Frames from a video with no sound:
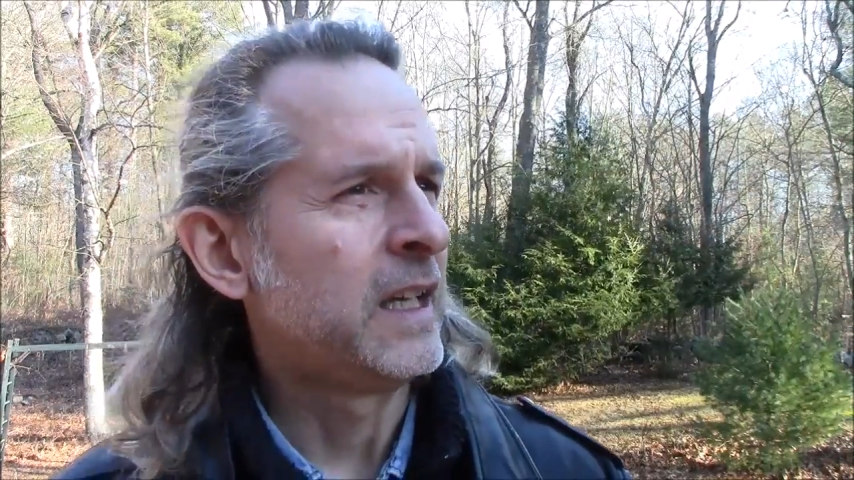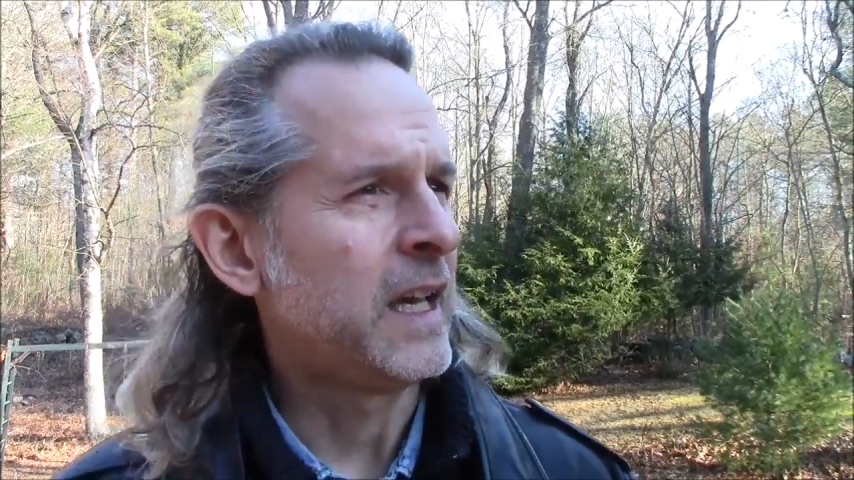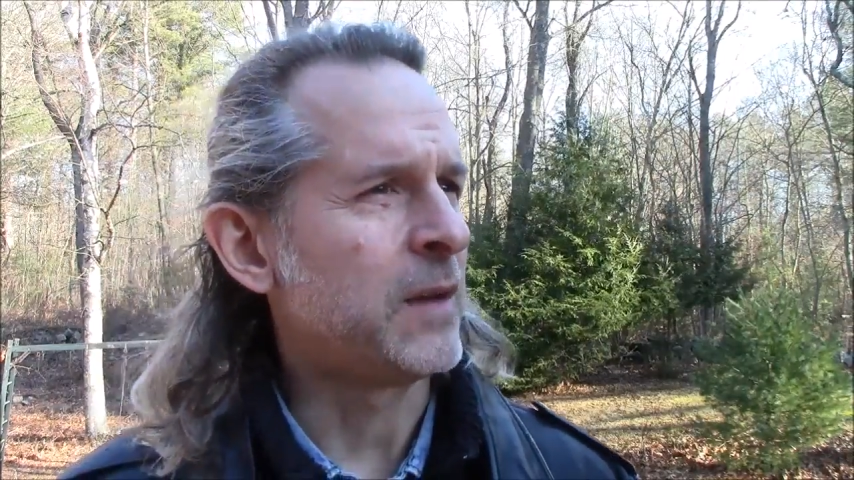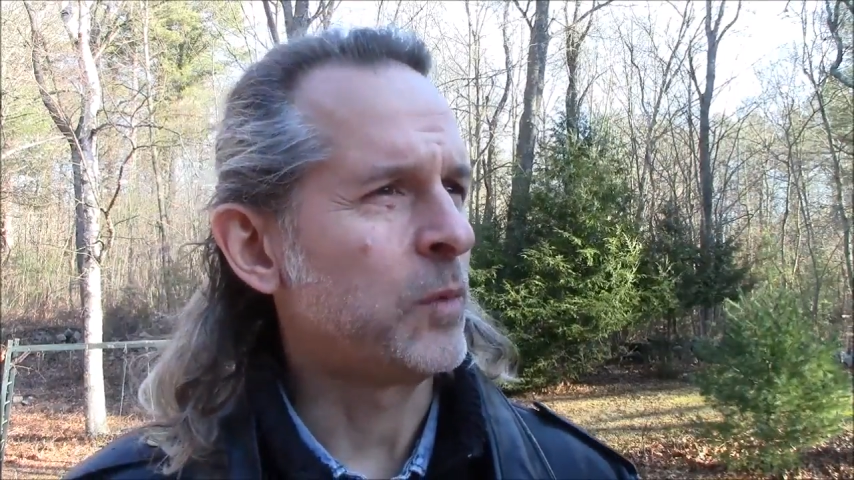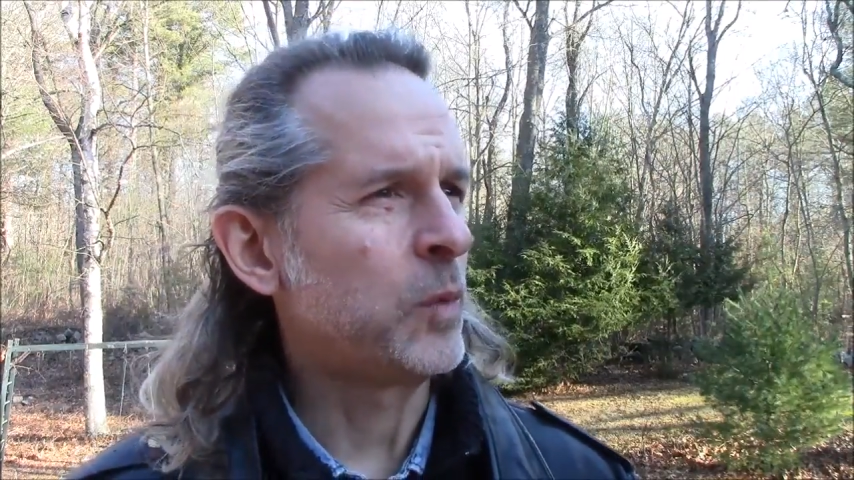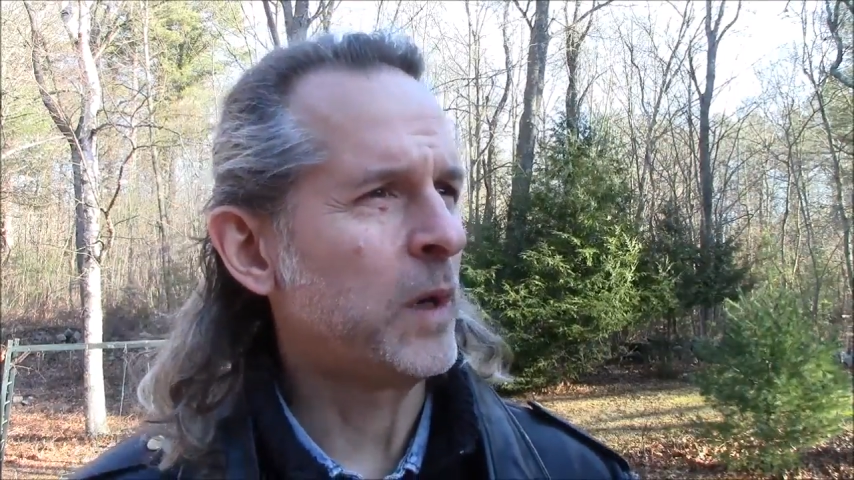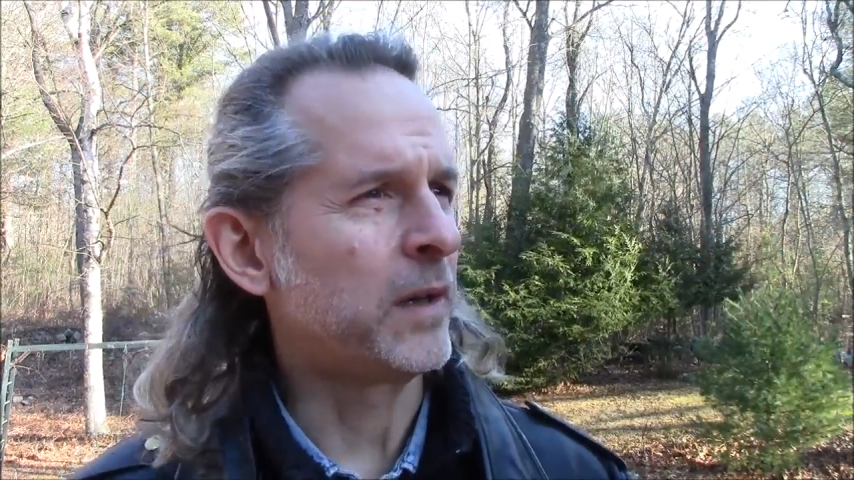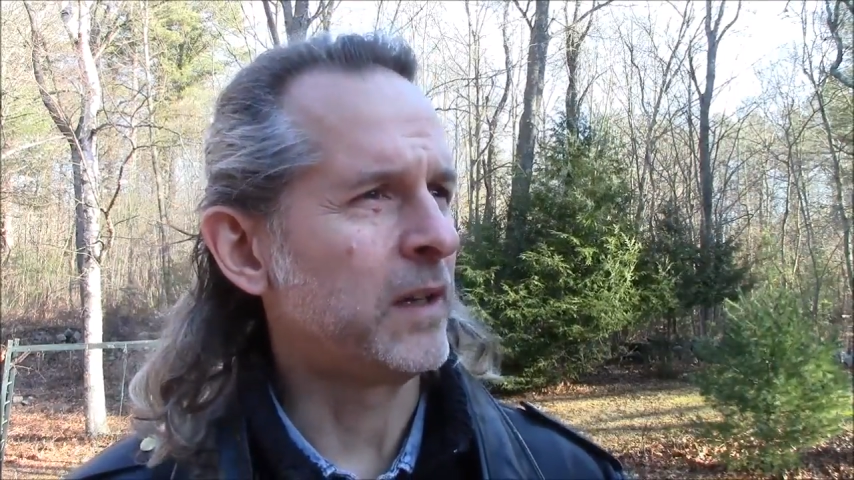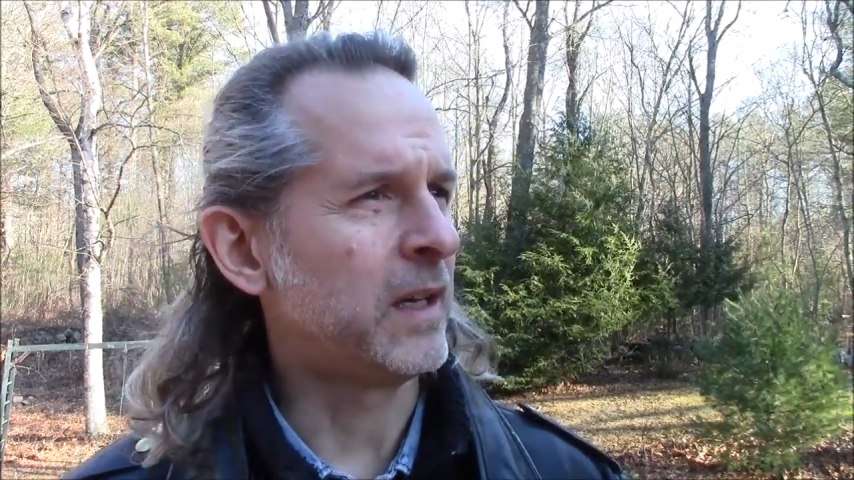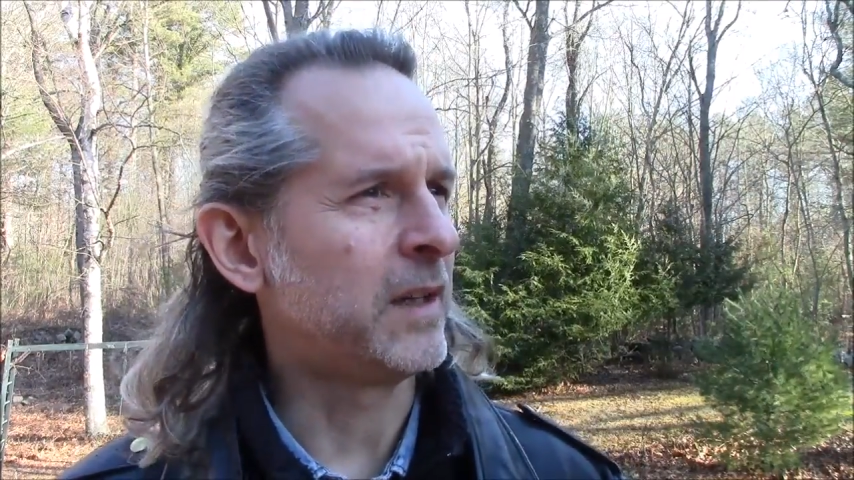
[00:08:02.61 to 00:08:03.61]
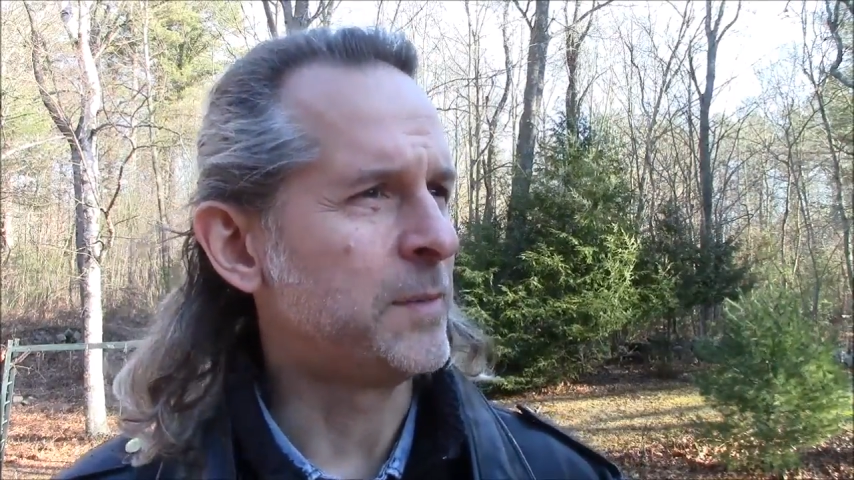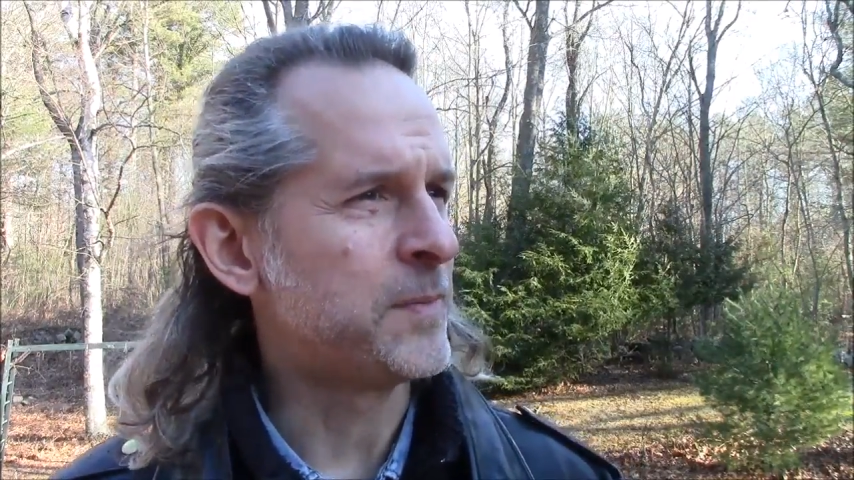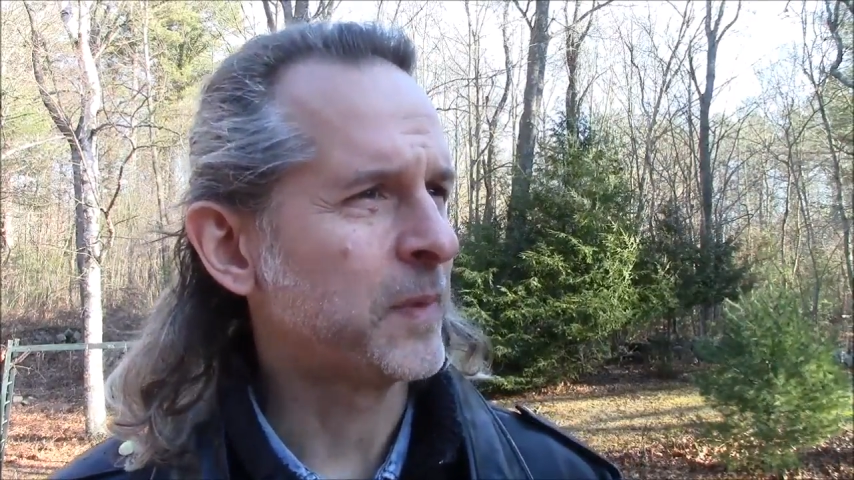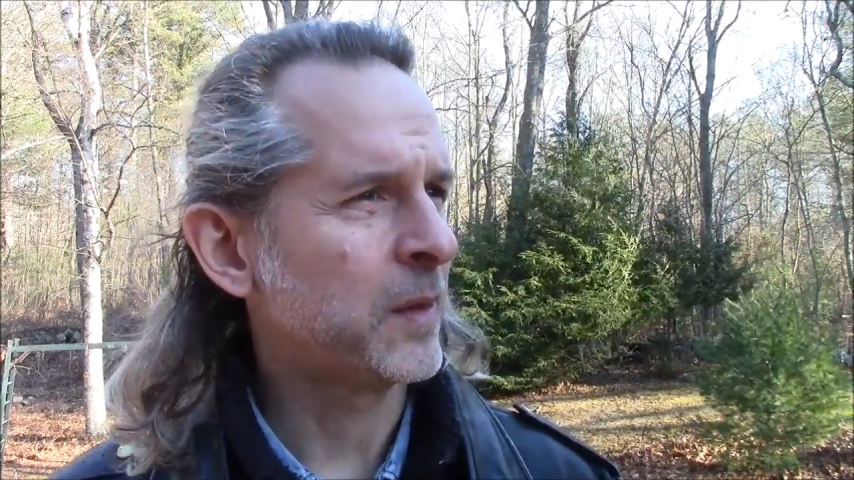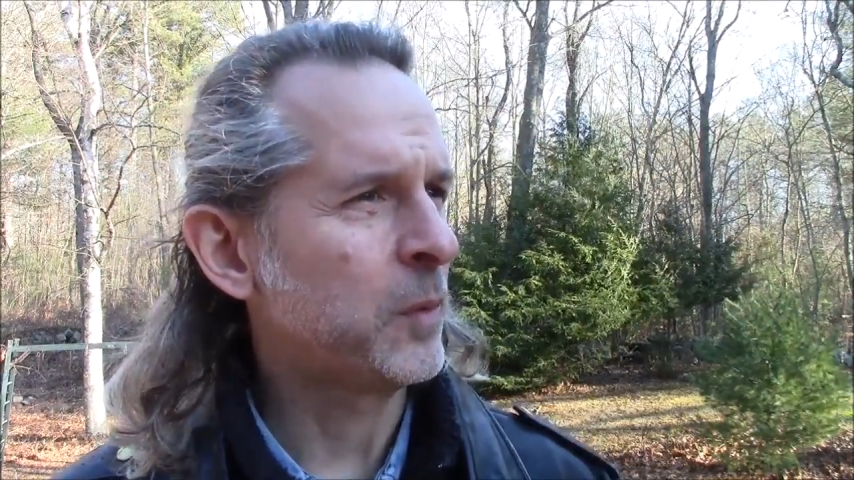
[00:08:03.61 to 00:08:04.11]
And what
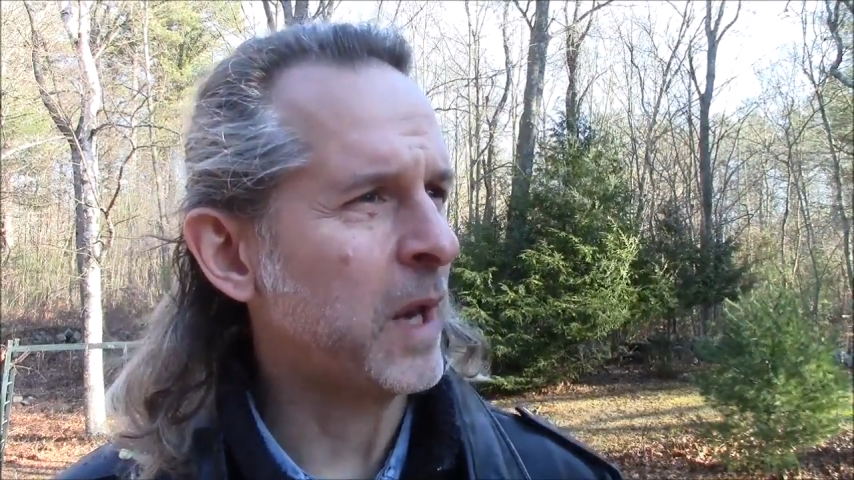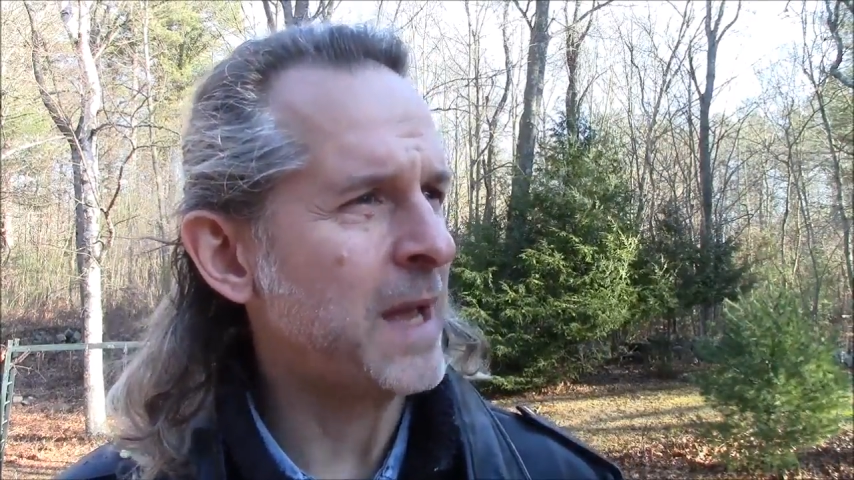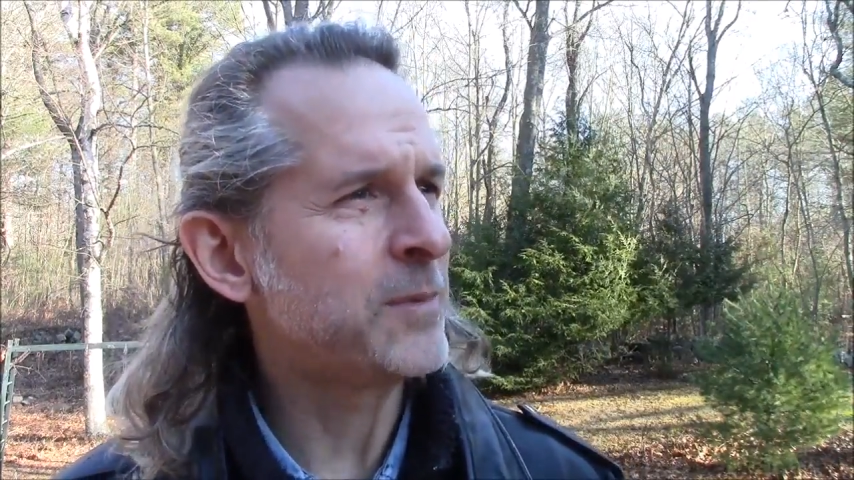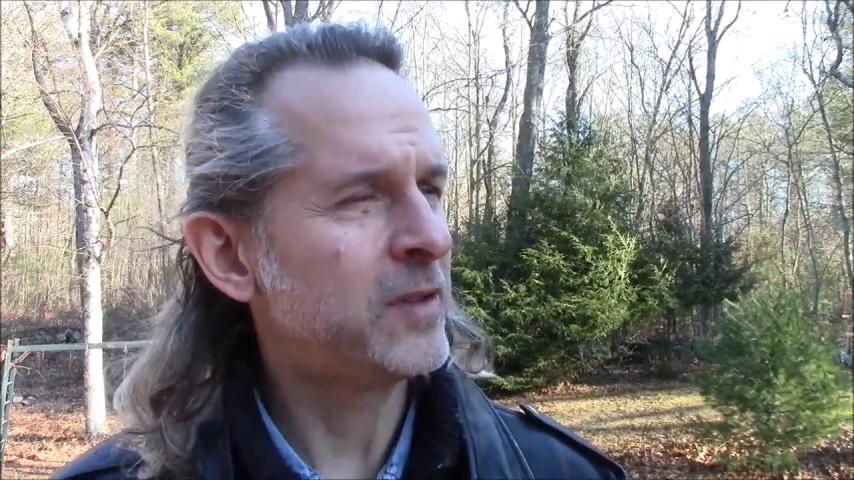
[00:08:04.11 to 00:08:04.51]
I'm